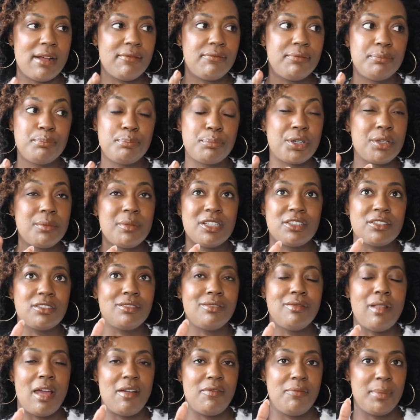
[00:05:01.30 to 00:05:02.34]
I've pretty much
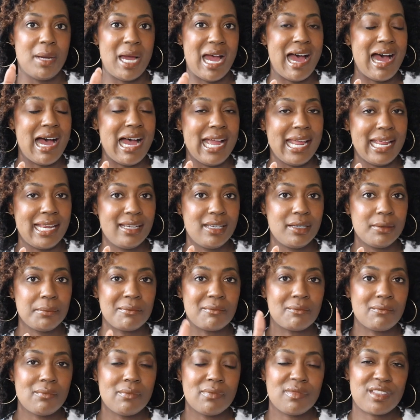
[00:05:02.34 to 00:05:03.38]
left behind
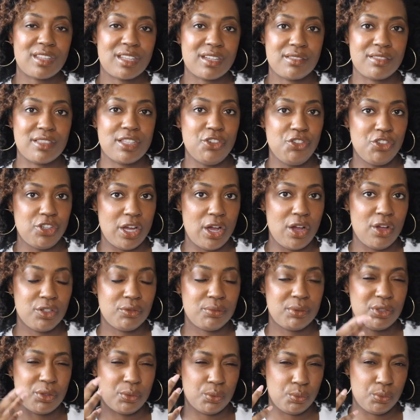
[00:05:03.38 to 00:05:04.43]
the gels
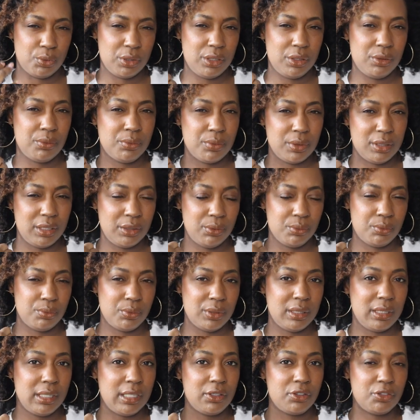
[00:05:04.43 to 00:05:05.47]
with the really, really,
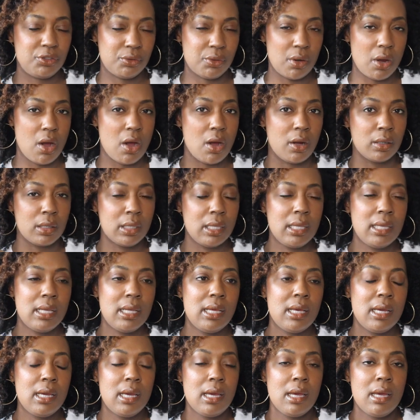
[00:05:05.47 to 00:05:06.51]
really strong
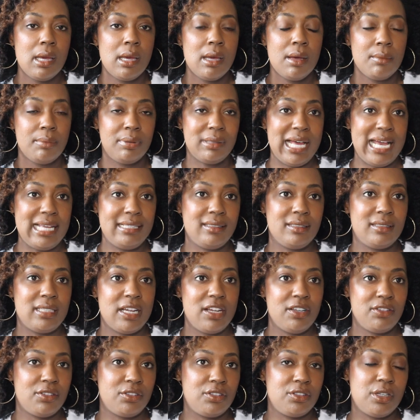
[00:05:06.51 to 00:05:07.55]

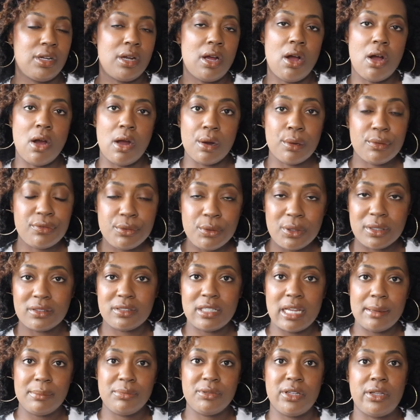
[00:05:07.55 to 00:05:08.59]
plasticizers. There are a few
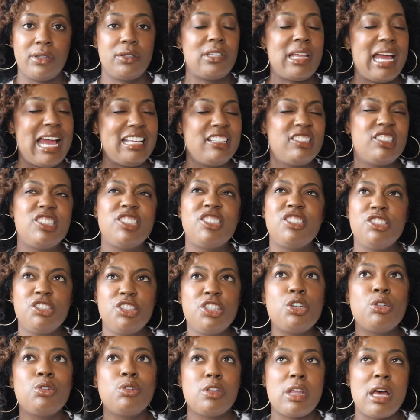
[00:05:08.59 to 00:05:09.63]
exceptions. I
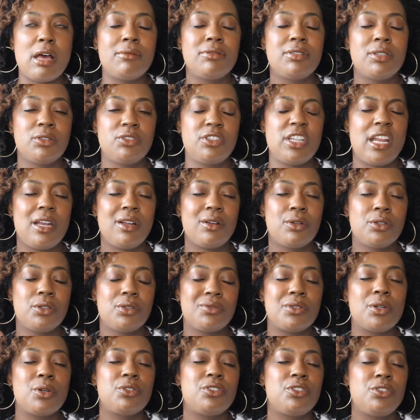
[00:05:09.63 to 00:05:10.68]
still love Sultanical's
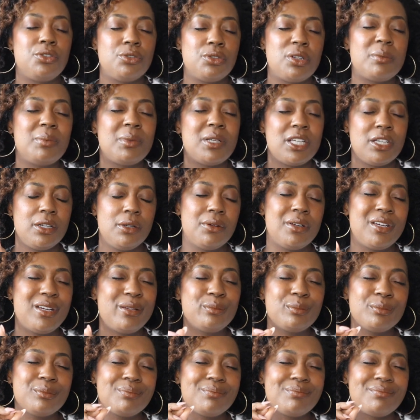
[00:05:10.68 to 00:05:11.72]
Frozen Drip and
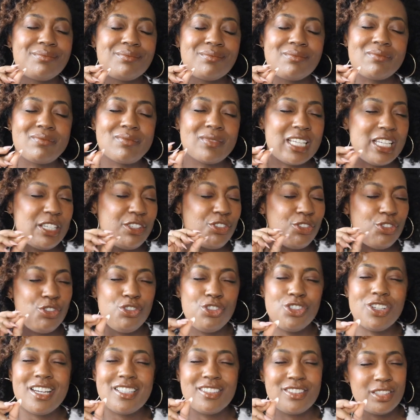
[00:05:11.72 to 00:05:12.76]
Grip. It's
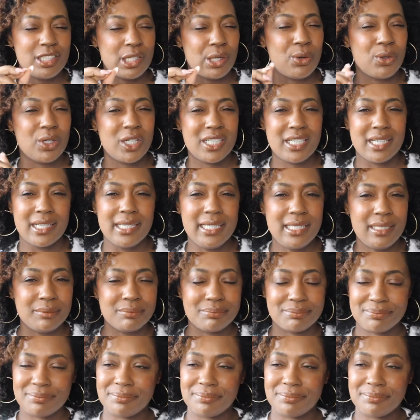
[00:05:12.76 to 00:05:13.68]
just so good.